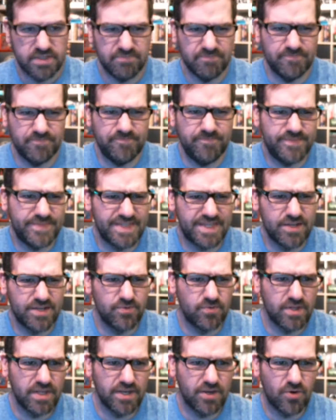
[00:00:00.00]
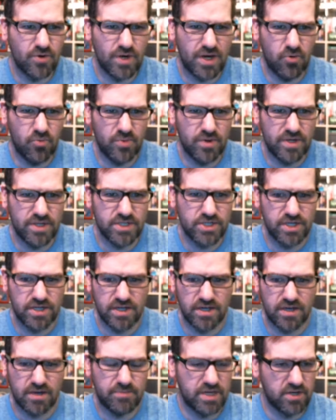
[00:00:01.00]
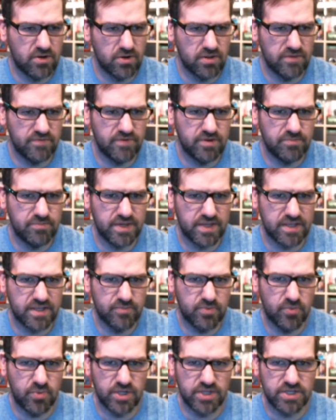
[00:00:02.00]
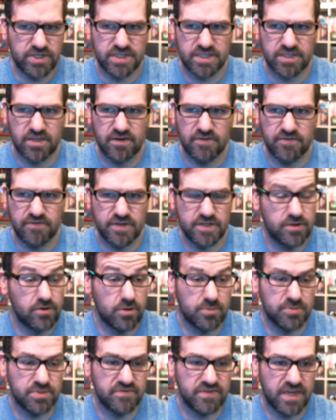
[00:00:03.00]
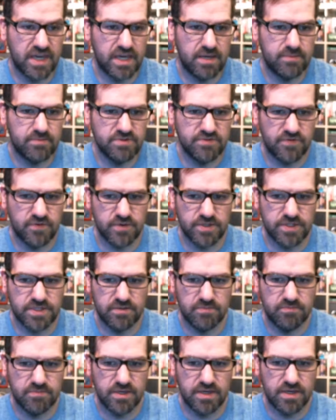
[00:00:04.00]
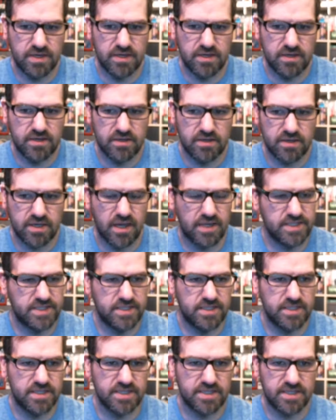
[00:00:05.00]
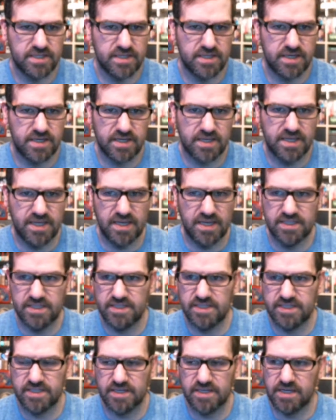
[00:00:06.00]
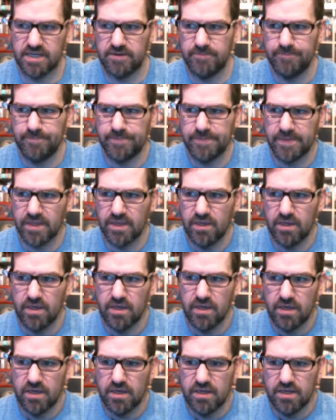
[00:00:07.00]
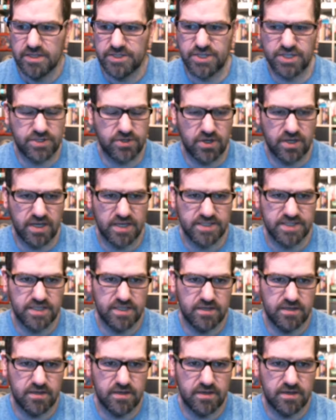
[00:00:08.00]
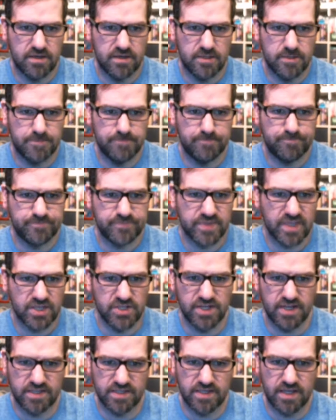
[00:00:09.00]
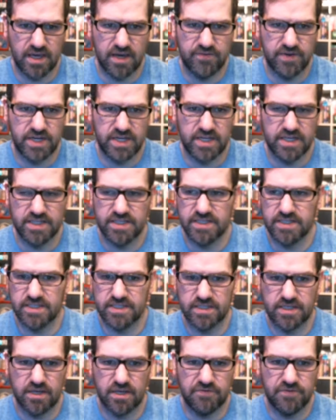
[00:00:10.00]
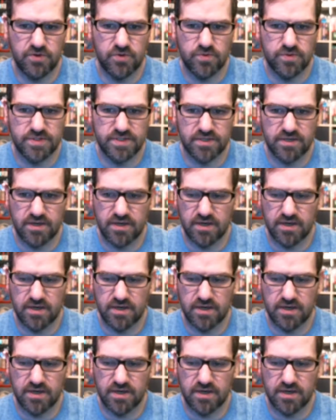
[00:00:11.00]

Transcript: Didn't really go out much. My girlfriend picked up a bunch of stuff in terms of games for some cousins, kids. It's just her cousin. She doesn't have any nieces and nephews.